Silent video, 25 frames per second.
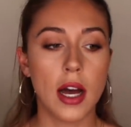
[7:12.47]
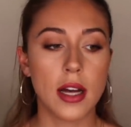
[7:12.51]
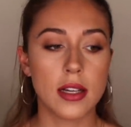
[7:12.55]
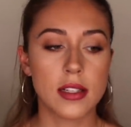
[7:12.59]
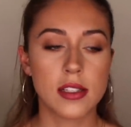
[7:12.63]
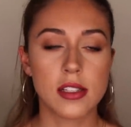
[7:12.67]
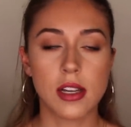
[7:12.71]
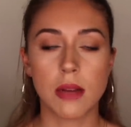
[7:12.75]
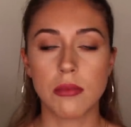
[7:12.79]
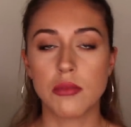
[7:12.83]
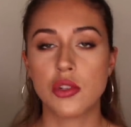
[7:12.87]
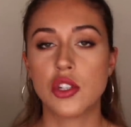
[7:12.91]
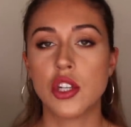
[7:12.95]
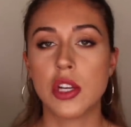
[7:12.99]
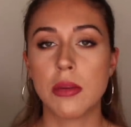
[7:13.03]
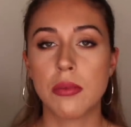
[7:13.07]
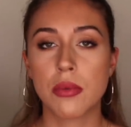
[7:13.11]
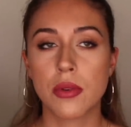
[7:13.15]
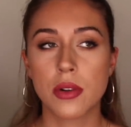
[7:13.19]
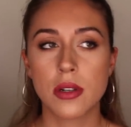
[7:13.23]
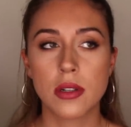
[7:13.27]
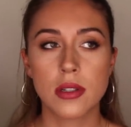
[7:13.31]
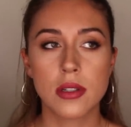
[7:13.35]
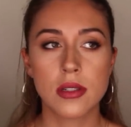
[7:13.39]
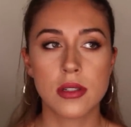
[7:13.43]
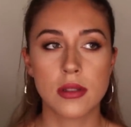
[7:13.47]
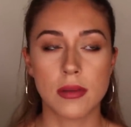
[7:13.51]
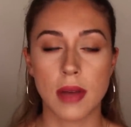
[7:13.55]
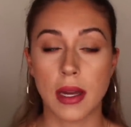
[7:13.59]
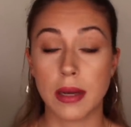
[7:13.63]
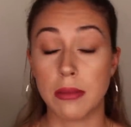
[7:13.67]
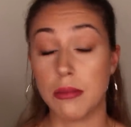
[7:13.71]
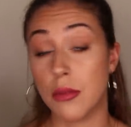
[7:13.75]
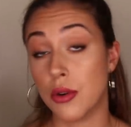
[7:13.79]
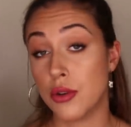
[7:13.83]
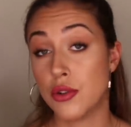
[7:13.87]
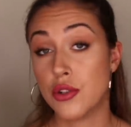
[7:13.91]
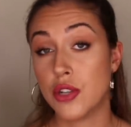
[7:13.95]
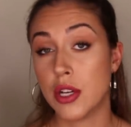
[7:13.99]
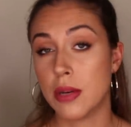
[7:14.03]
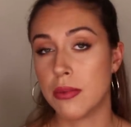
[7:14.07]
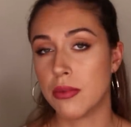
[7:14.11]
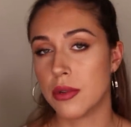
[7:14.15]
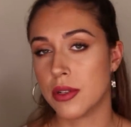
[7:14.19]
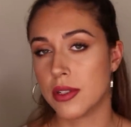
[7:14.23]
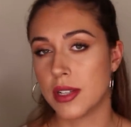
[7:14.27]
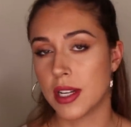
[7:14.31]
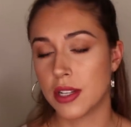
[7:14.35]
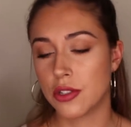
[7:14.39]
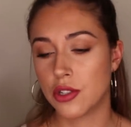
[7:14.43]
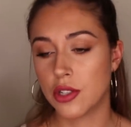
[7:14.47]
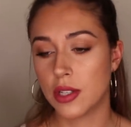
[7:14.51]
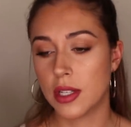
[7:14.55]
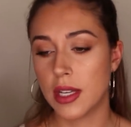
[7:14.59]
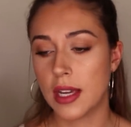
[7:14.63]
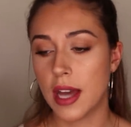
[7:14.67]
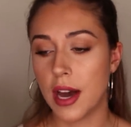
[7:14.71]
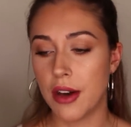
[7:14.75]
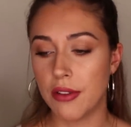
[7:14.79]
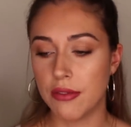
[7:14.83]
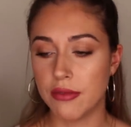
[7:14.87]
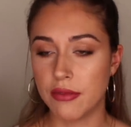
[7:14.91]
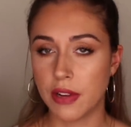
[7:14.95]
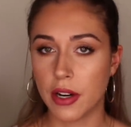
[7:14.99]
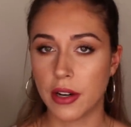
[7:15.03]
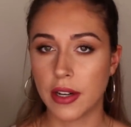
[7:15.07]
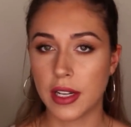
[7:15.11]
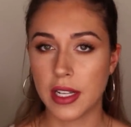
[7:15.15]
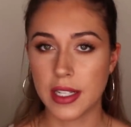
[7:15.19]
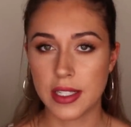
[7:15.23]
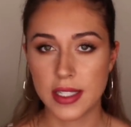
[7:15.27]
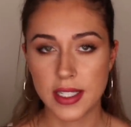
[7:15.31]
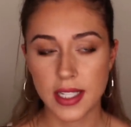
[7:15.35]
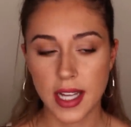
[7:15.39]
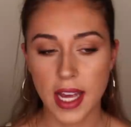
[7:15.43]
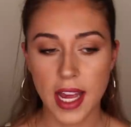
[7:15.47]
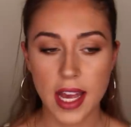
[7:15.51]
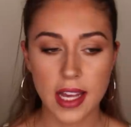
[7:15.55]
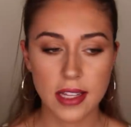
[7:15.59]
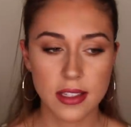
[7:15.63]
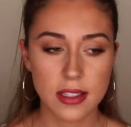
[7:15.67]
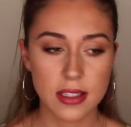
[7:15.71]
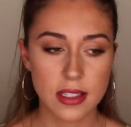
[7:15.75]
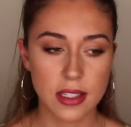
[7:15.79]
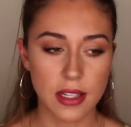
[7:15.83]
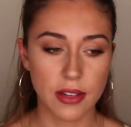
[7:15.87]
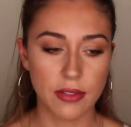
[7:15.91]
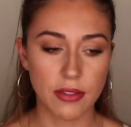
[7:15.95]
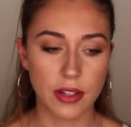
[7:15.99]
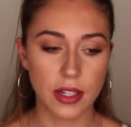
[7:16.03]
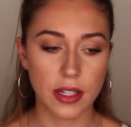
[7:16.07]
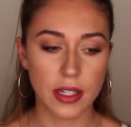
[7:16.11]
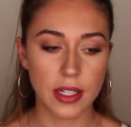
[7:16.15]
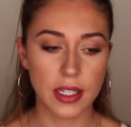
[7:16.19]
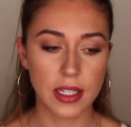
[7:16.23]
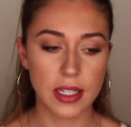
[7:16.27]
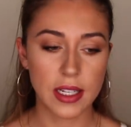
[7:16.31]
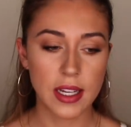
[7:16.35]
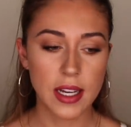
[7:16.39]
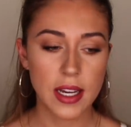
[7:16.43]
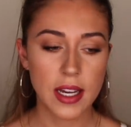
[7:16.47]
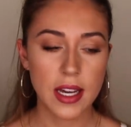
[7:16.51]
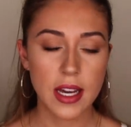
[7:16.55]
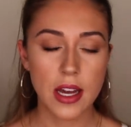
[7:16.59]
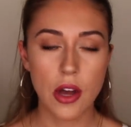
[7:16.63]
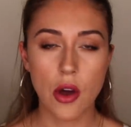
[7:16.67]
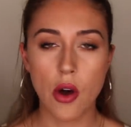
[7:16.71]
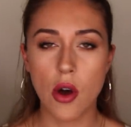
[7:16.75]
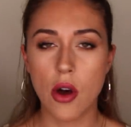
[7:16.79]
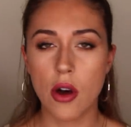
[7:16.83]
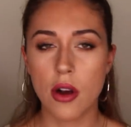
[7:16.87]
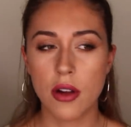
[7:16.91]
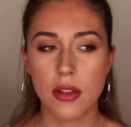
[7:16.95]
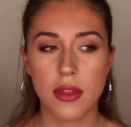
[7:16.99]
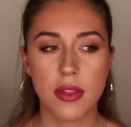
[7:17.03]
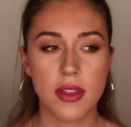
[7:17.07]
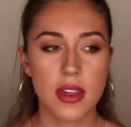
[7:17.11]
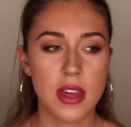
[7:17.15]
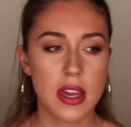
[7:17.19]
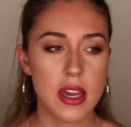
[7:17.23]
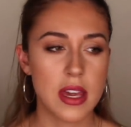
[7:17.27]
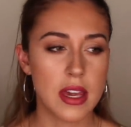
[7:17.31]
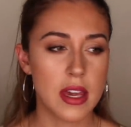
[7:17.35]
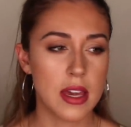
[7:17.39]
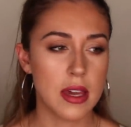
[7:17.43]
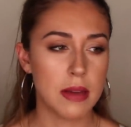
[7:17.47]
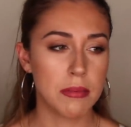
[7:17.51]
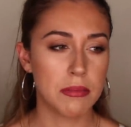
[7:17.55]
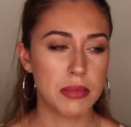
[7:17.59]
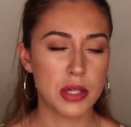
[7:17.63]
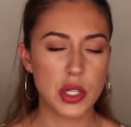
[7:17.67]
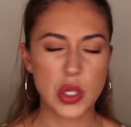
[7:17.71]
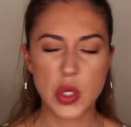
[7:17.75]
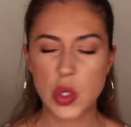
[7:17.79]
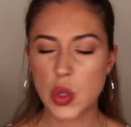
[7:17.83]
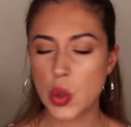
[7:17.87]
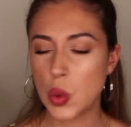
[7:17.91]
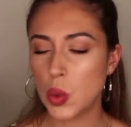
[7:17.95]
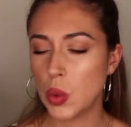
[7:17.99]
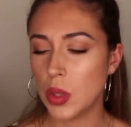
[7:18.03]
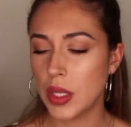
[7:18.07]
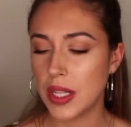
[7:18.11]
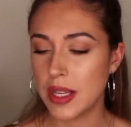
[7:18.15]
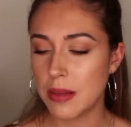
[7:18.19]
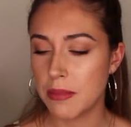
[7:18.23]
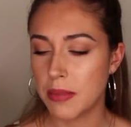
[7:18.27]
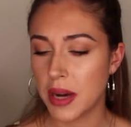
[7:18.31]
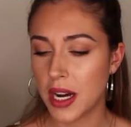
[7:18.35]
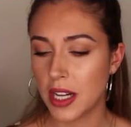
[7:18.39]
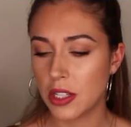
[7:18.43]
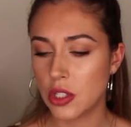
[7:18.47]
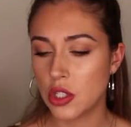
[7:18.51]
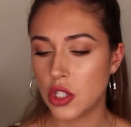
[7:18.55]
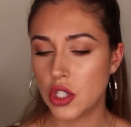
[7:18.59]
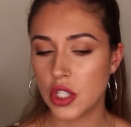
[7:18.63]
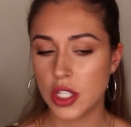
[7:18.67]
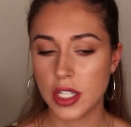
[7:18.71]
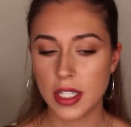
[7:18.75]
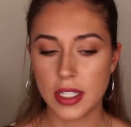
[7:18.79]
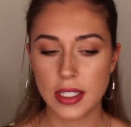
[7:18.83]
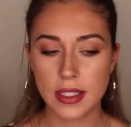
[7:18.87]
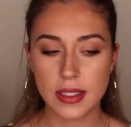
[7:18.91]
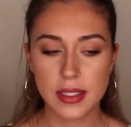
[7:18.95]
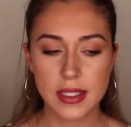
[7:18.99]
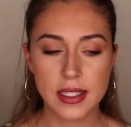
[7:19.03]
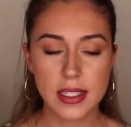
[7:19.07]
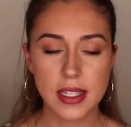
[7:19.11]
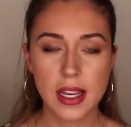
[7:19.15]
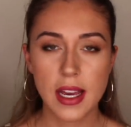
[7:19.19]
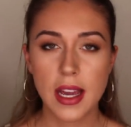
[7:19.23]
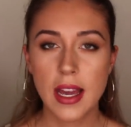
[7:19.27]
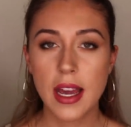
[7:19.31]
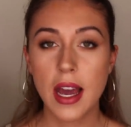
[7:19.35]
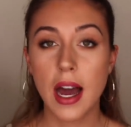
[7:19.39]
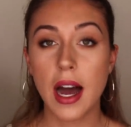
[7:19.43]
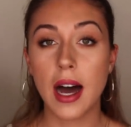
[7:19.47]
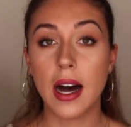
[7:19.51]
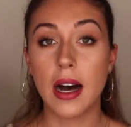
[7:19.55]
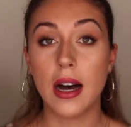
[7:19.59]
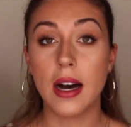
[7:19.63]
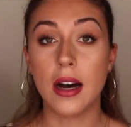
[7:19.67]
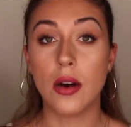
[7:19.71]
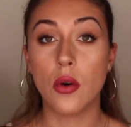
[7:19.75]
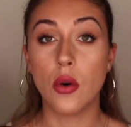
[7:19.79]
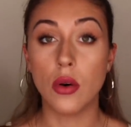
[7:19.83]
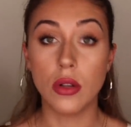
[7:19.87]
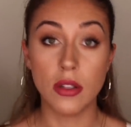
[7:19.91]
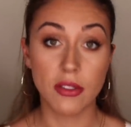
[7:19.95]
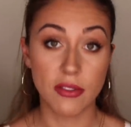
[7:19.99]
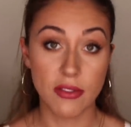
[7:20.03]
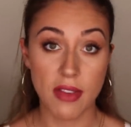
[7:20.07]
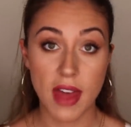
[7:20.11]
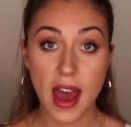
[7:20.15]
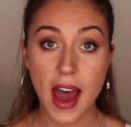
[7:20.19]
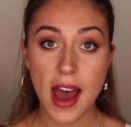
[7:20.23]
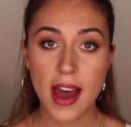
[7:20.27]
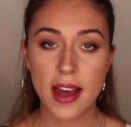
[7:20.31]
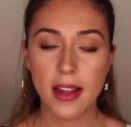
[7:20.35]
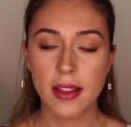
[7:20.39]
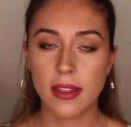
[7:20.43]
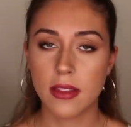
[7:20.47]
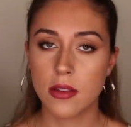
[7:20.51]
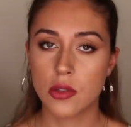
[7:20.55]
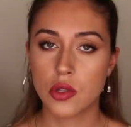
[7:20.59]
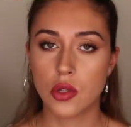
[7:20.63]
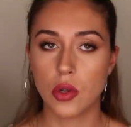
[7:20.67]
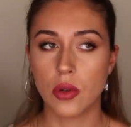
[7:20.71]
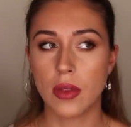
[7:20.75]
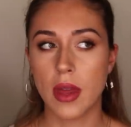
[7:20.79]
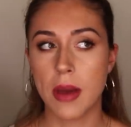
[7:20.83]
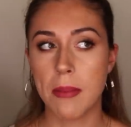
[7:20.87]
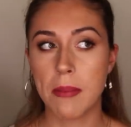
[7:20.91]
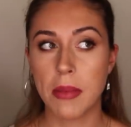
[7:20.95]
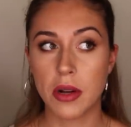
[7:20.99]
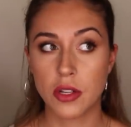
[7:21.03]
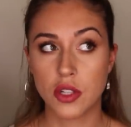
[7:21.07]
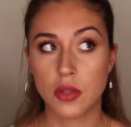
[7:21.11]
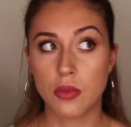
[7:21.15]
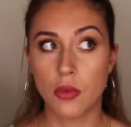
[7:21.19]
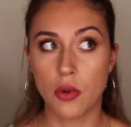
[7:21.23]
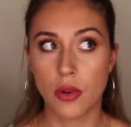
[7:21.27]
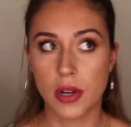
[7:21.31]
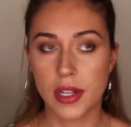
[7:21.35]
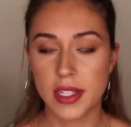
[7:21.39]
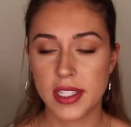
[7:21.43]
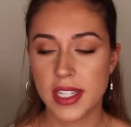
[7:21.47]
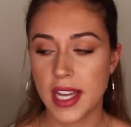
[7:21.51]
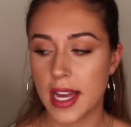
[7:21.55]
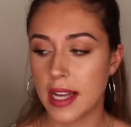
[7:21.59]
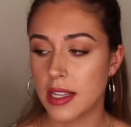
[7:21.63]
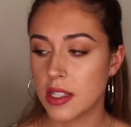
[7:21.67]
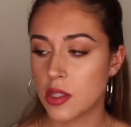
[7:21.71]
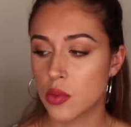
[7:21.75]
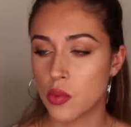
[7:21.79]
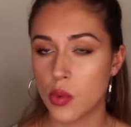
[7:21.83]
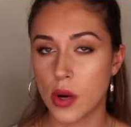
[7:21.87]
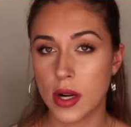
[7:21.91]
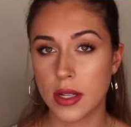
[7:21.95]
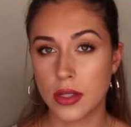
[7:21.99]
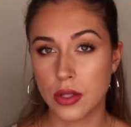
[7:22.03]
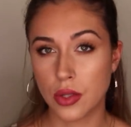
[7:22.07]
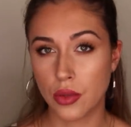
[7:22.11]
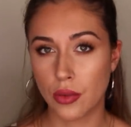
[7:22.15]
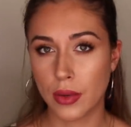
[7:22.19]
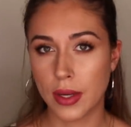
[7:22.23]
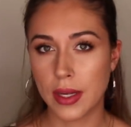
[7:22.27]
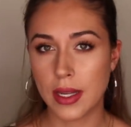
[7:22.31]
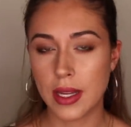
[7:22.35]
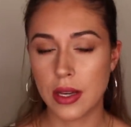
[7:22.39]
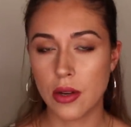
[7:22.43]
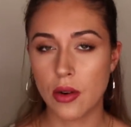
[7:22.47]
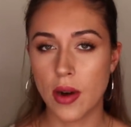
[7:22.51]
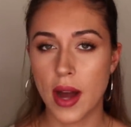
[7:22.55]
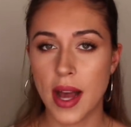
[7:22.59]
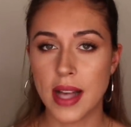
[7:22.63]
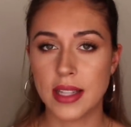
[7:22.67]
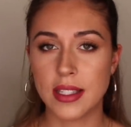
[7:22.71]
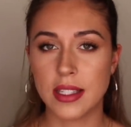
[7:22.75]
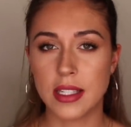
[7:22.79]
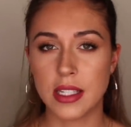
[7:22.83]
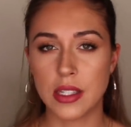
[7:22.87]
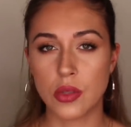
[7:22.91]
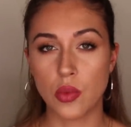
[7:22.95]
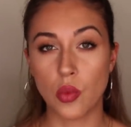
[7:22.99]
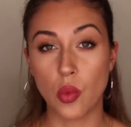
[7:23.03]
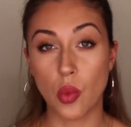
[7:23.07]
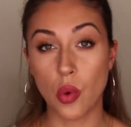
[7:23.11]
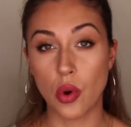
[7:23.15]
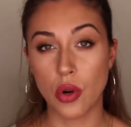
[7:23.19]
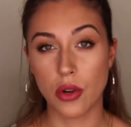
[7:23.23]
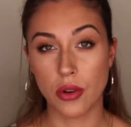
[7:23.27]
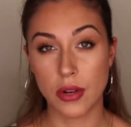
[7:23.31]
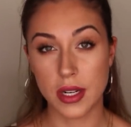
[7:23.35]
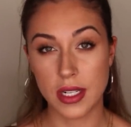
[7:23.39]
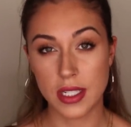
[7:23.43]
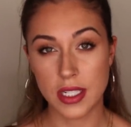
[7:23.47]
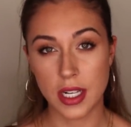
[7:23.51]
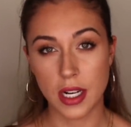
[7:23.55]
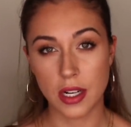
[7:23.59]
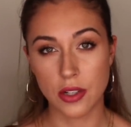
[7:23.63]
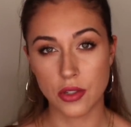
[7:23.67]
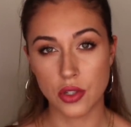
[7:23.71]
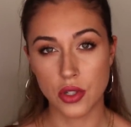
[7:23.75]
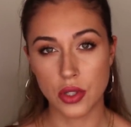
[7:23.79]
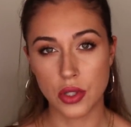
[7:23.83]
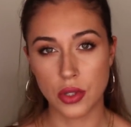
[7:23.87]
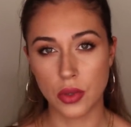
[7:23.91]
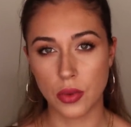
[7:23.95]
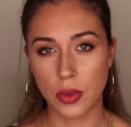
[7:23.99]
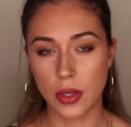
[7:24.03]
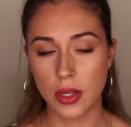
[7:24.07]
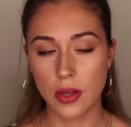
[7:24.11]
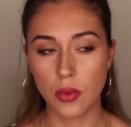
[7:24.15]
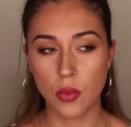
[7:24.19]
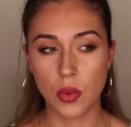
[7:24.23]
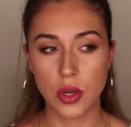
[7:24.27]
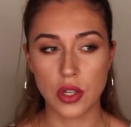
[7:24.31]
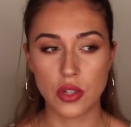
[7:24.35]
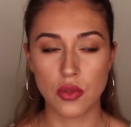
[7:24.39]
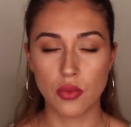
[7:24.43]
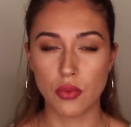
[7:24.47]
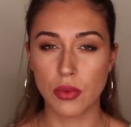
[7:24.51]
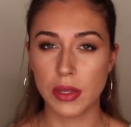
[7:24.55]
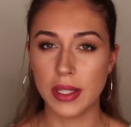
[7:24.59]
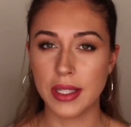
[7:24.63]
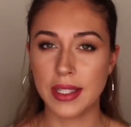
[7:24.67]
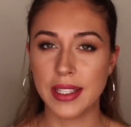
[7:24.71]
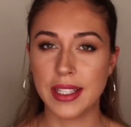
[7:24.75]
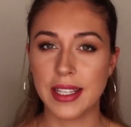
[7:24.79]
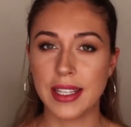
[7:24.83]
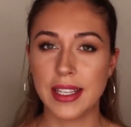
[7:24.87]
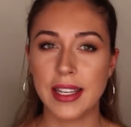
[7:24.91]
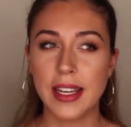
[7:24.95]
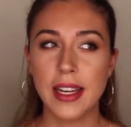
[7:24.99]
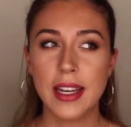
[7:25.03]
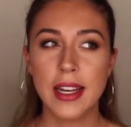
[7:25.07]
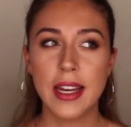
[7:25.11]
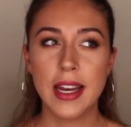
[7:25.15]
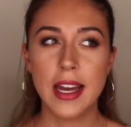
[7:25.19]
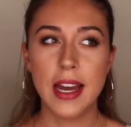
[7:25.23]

Some chypres, like most chypres actually, are very intense. They're very earthy, patchouli, pungent, all of that. So they're much more intense, whereas Gris Dior has this watery touch to it, which really